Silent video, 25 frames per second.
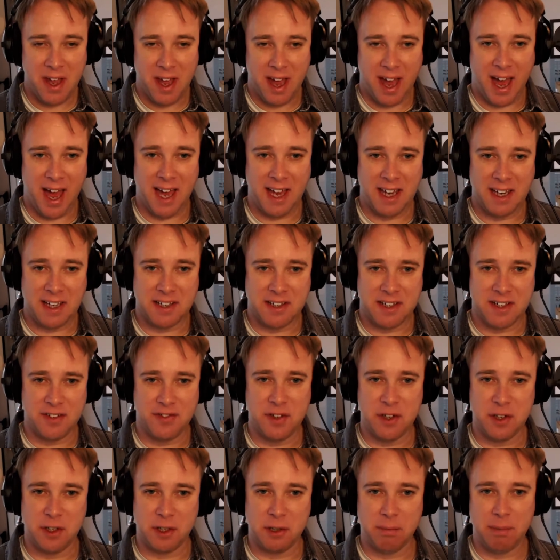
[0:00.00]
And if
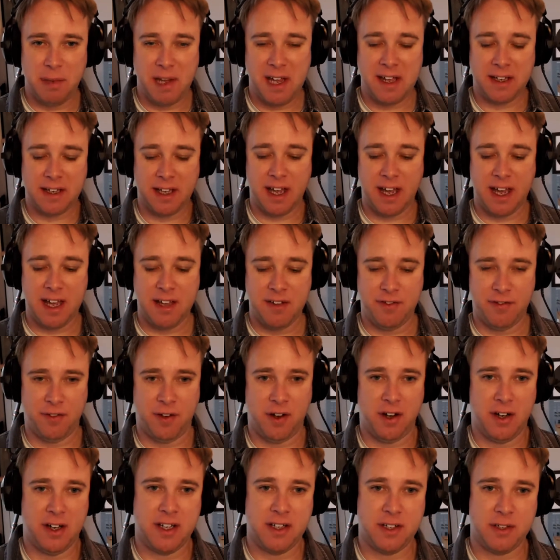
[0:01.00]
you could pick a
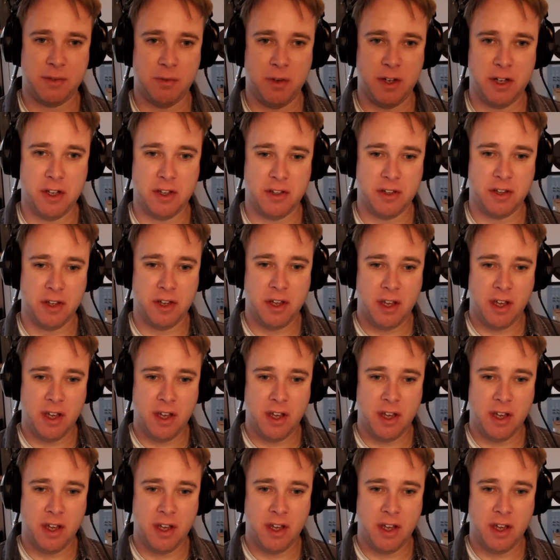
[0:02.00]
fight with